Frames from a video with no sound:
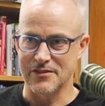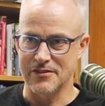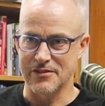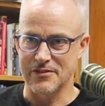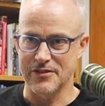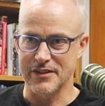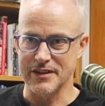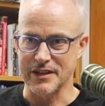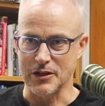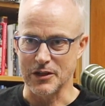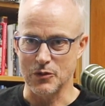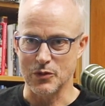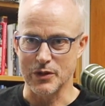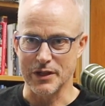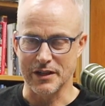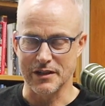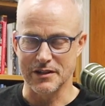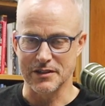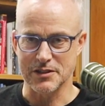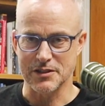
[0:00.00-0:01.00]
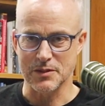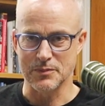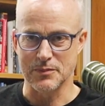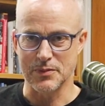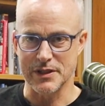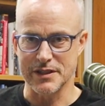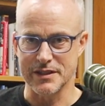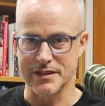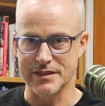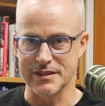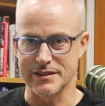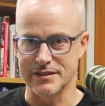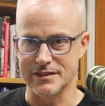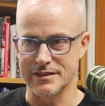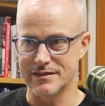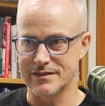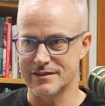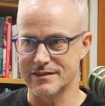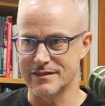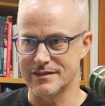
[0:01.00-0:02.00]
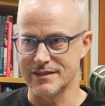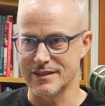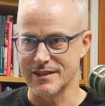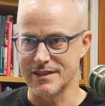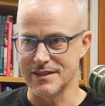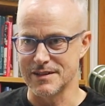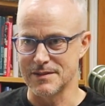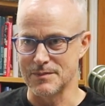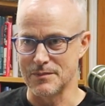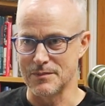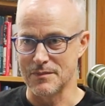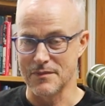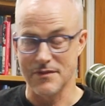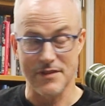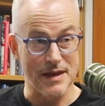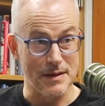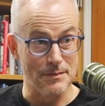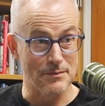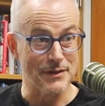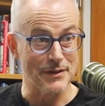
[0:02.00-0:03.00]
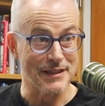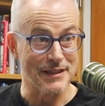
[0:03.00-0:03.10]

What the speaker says: think we're going to be that